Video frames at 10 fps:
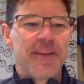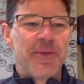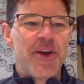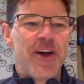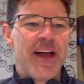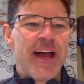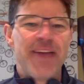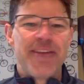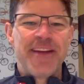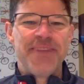that we all
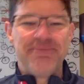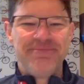have, right?